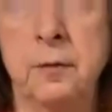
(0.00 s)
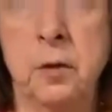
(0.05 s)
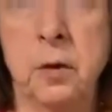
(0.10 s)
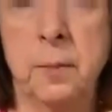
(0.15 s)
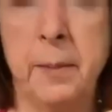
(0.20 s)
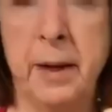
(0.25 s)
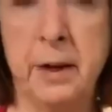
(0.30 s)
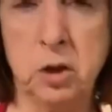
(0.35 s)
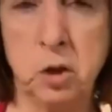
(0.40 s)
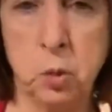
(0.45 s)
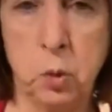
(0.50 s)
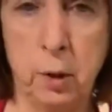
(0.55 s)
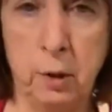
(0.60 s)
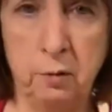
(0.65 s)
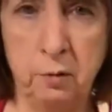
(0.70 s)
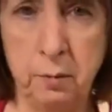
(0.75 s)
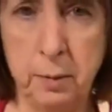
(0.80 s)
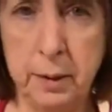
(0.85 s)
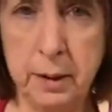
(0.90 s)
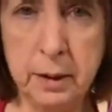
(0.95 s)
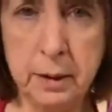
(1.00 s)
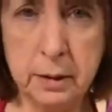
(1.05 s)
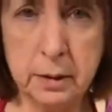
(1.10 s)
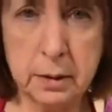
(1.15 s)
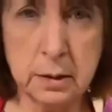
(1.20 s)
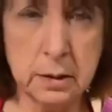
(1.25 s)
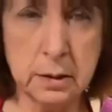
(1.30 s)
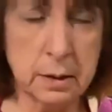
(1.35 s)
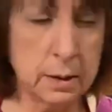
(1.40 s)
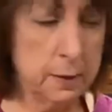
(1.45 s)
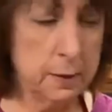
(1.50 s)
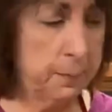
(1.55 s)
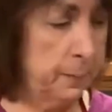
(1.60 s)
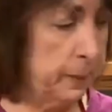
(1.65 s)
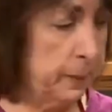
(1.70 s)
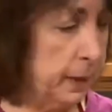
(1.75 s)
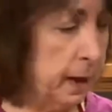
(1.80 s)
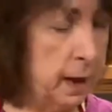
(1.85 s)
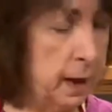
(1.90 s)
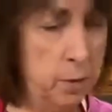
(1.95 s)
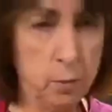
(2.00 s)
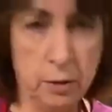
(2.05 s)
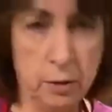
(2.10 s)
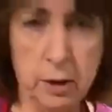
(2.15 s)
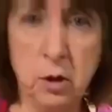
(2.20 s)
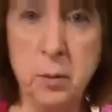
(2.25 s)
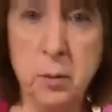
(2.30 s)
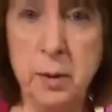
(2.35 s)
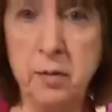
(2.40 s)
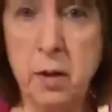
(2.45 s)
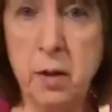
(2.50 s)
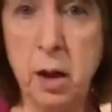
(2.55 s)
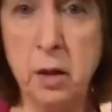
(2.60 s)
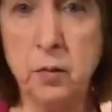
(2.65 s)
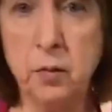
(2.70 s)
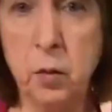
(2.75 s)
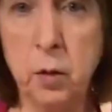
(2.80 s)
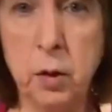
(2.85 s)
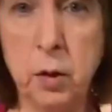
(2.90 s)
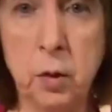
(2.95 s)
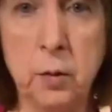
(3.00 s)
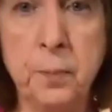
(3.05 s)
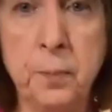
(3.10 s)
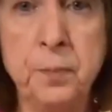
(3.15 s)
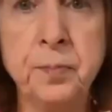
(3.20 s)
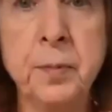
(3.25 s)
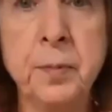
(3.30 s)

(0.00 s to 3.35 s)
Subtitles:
for about 12 minutes with a little bit of olive oil.